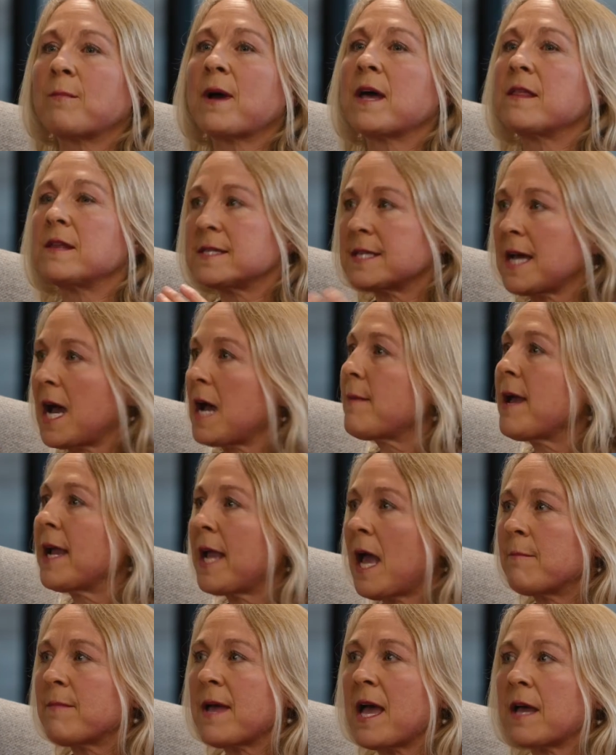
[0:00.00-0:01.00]
by the time I
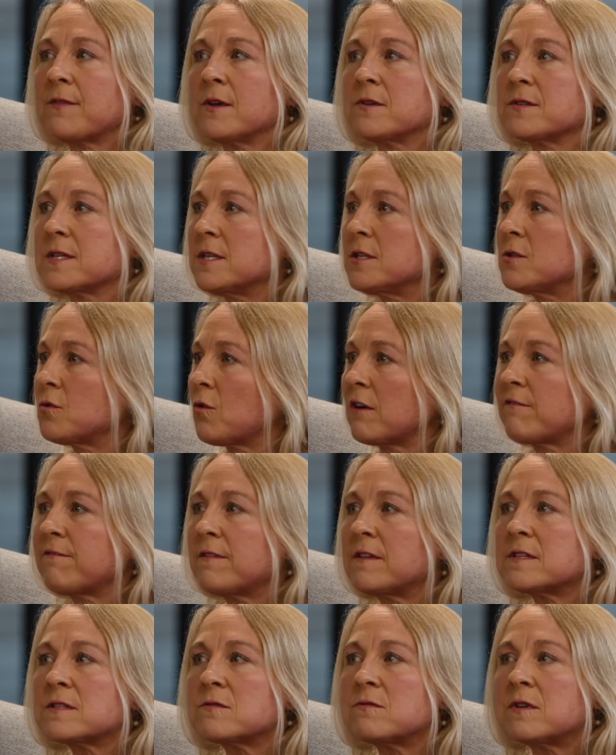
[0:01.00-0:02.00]
got back, those
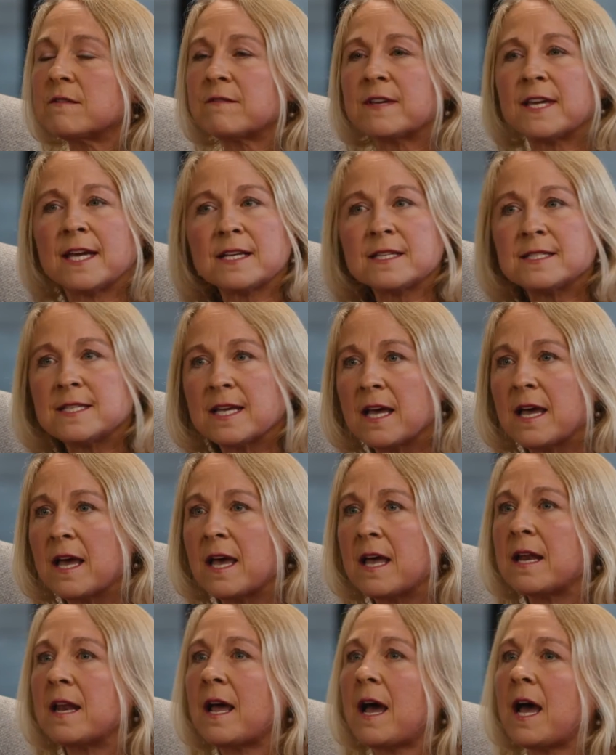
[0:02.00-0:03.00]
endorphins would have kicked
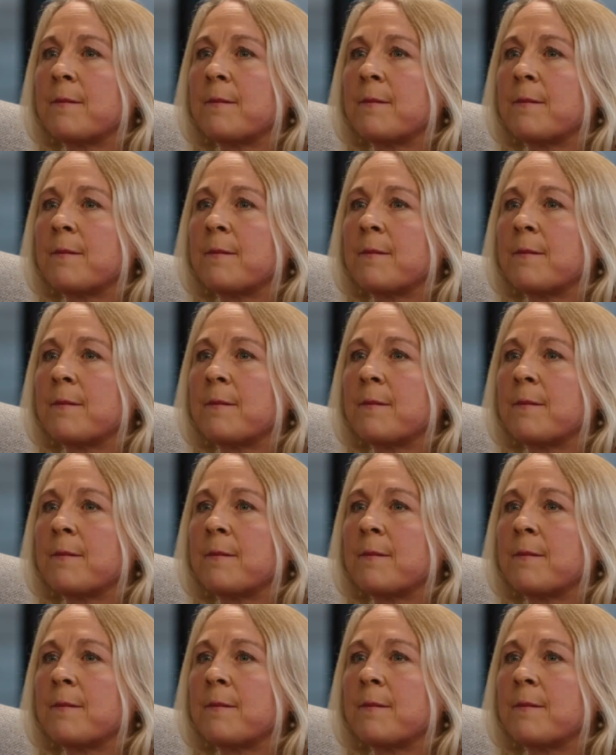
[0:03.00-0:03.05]
in.